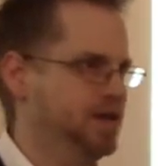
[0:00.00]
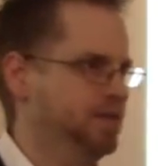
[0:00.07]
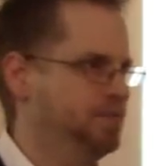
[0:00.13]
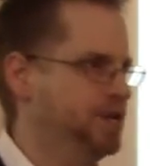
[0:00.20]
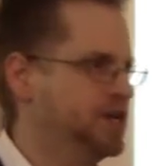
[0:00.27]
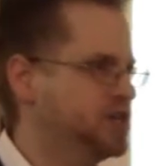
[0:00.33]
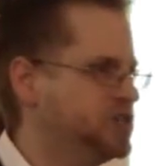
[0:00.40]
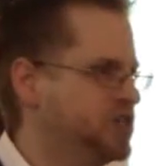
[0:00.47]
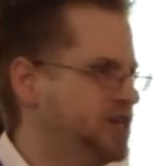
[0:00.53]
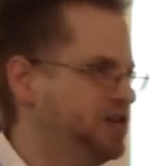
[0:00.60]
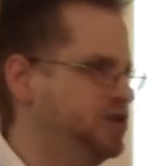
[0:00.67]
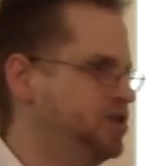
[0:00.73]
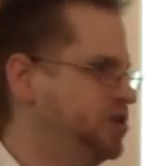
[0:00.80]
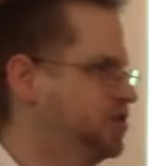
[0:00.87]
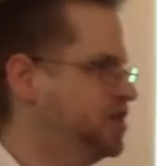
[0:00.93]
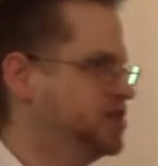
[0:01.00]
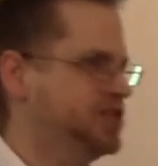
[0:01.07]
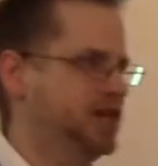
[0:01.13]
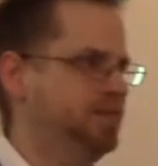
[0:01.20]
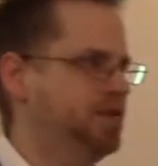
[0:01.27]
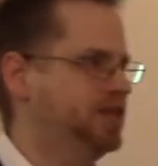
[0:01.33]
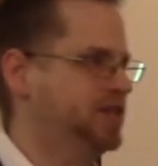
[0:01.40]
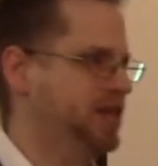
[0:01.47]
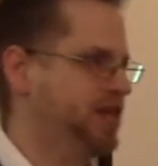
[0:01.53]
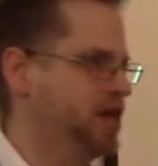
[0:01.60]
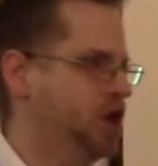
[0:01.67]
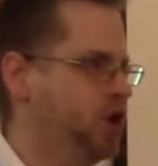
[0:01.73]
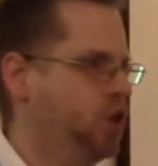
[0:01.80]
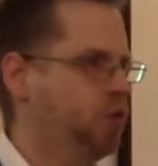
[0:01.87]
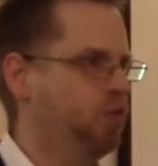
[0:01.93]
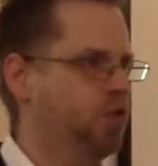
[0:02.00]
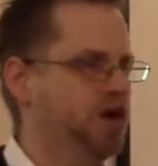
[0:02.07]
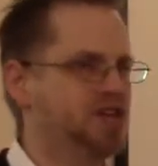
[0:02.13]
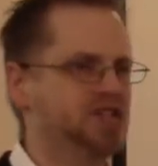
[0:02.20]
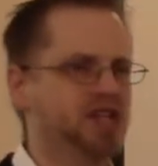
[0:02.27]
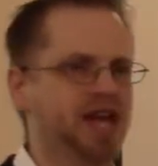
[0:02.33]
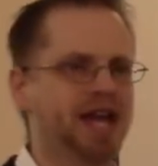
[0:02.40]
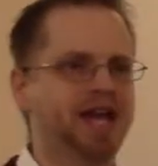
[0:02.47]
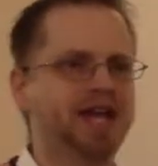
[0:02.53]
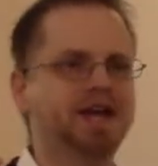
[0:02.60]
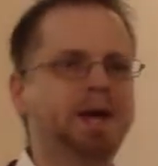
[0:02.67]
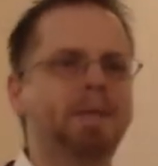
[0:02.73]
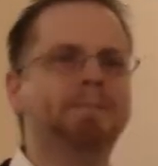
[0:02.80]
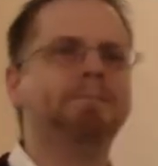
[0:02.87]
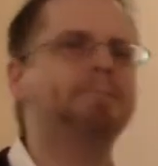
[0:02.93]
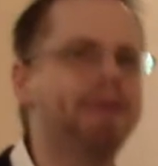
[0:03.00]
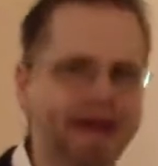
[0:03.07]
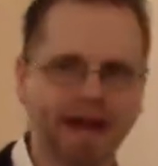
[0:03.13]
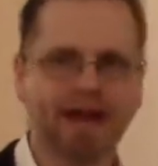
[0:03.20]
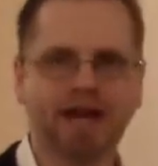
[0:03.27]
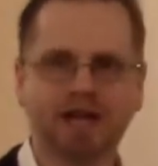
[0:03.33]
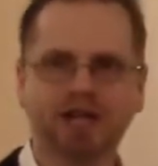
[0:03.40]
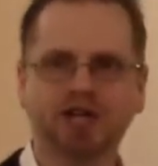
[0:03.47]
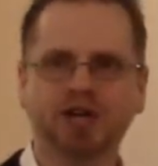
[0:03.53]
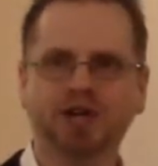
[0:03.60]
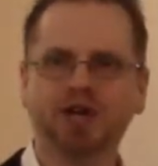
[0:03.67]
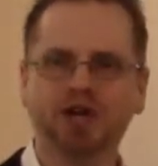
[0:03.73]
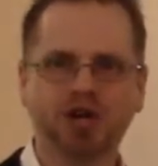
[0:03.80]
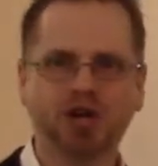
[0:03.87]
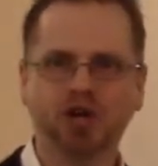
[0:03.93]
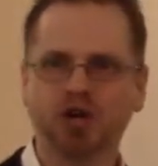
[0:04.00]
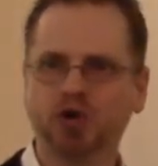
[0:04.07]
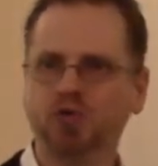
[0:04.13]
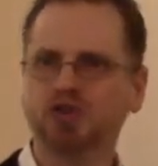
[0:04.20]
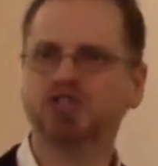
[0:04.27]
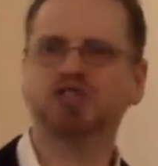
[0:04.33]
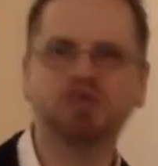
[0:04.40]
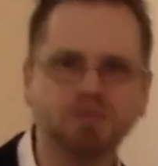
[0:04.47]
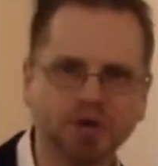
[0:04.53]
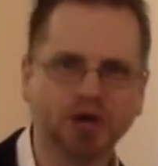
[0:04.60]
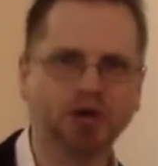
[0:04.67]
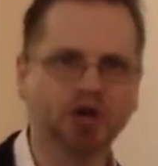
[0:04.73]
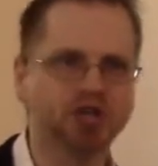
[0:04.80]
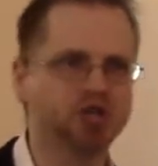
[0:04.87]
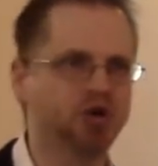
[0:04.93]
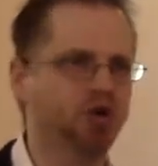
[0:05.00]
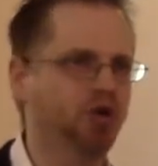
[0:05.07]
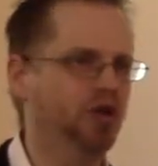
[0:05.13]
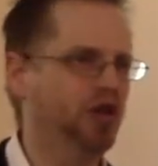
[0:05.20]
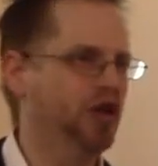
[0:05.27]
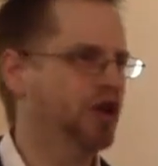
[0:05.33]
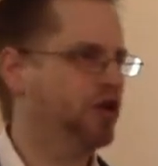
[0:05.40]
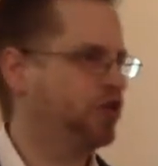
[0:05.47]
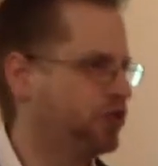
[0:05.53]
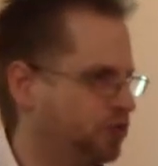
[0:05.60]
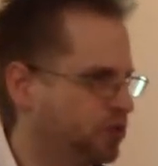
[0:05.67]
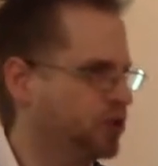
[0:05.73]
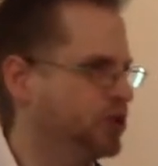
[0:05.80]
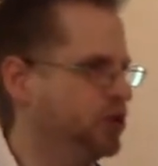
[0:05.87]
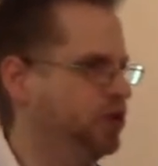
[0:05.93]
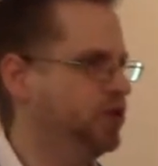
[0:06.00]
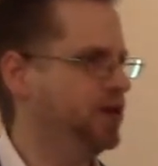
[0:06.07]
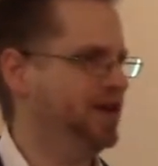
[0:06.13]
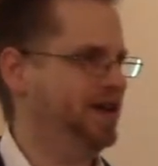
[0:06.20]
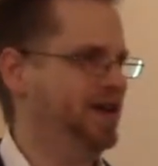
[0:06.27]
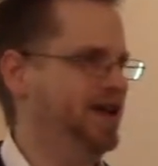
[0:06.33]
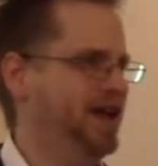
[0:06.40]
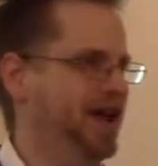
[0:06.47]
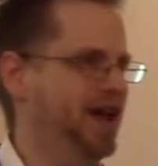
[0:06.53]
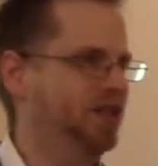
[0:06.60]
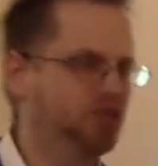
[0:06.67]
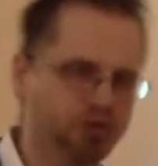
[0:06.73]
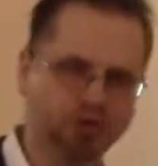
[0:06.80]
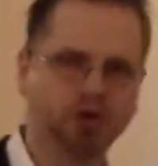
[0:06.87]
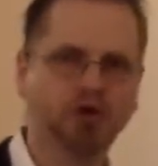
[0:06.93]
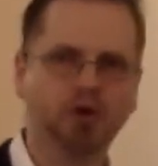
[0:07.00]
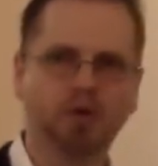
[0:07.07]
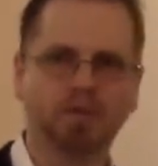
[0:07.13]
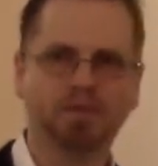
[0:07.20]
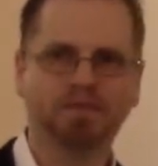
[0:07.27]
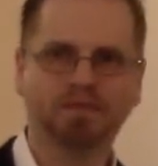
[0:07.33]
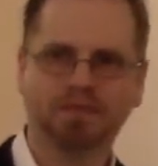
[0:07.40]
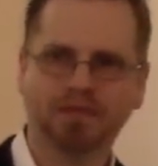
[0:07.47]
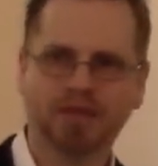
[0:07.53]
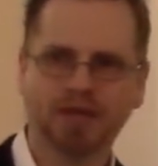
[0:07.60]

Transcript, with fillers: because he knew that Timothy was a man who was spiritual through and through.